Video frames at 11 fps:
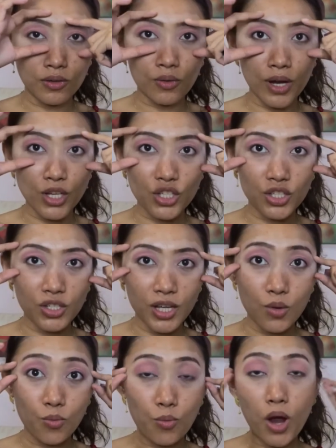
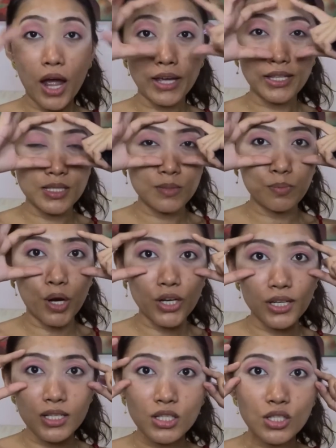questioning why this
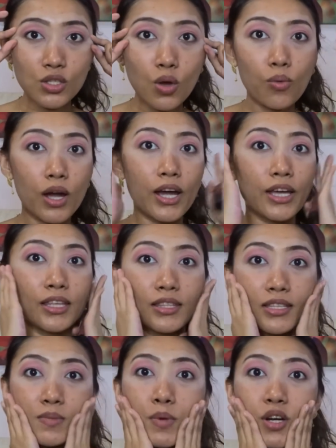part is so white and
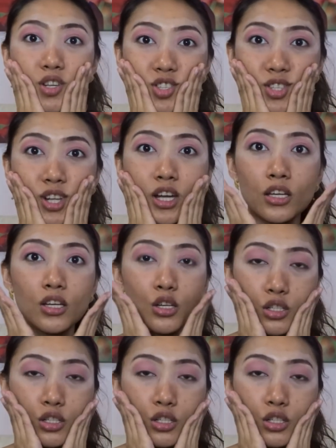this part is like